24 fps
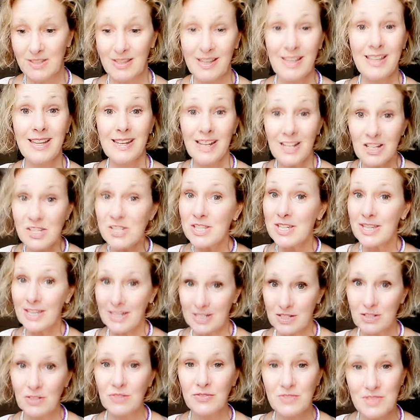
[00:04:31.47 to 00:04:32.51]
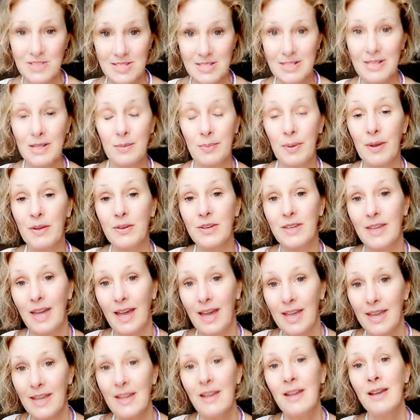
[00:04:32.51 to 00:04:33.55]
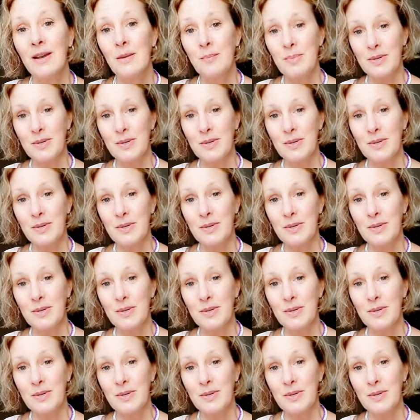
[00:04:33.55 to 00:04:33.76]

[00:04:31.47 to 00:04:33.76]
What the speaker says: they can actually get off to sleep okay,